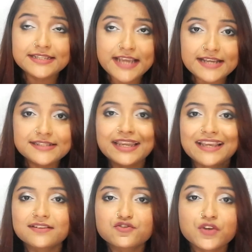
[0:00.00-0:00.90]
It has
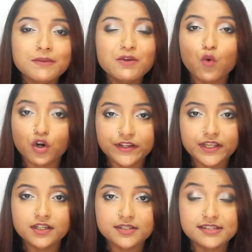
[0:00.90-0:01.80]
an extremely
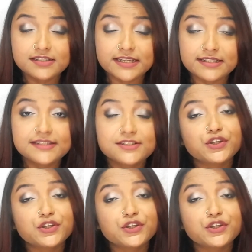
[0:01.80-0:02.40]
watery consistency,